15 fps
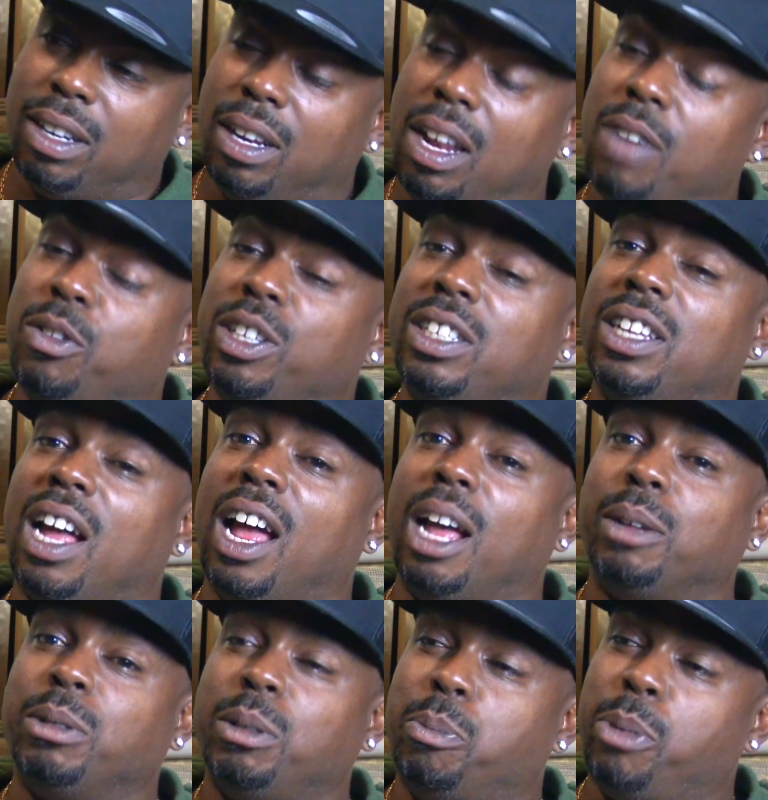Lovely
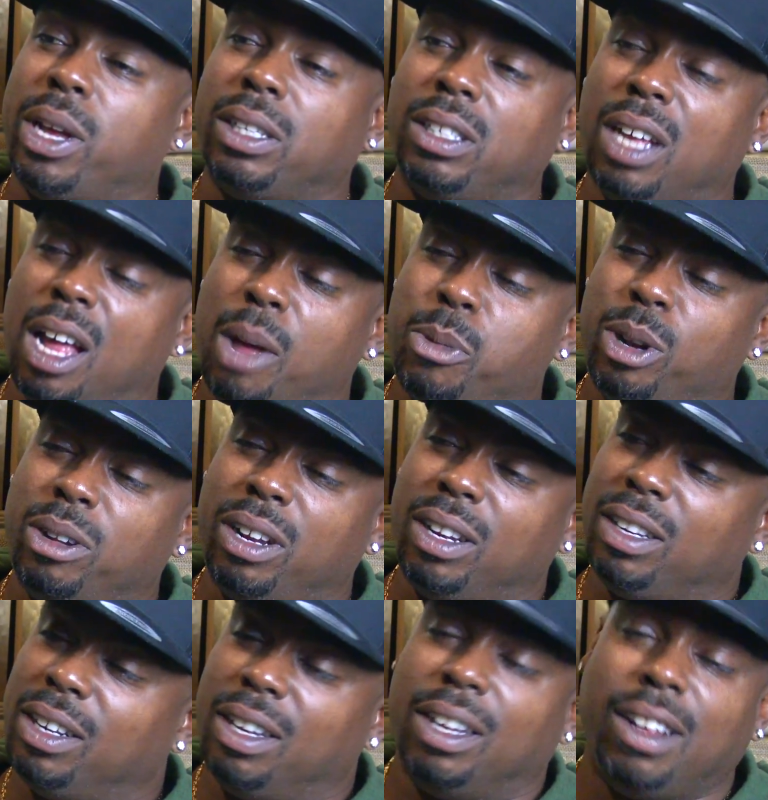times. Best time in the
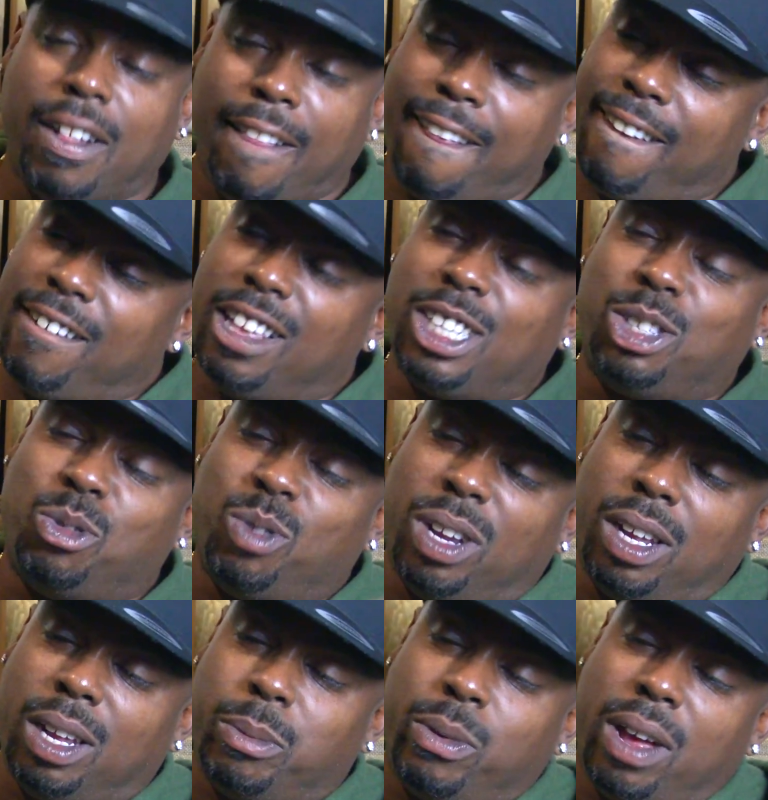history
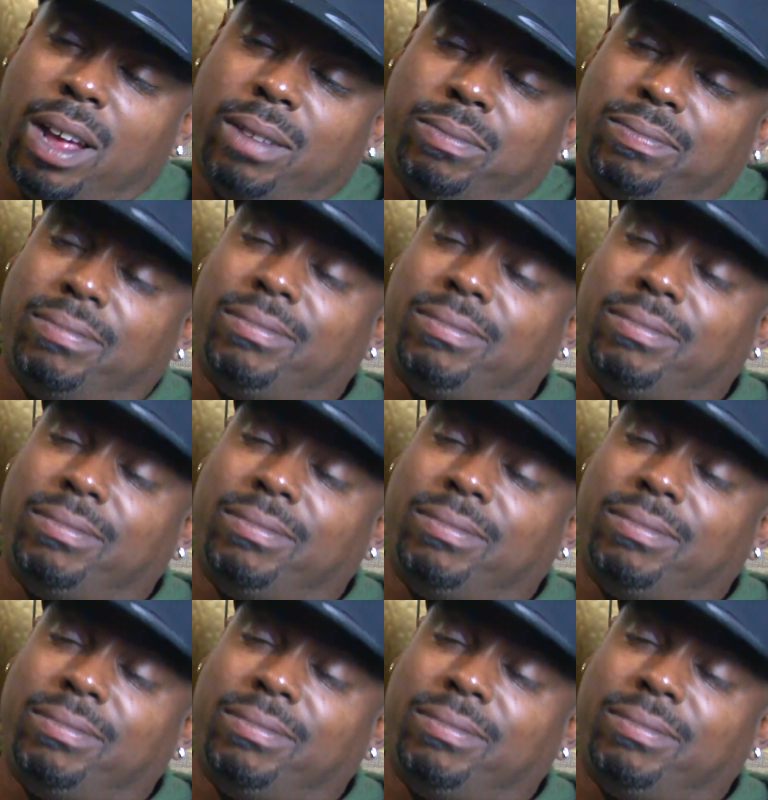of hip hop.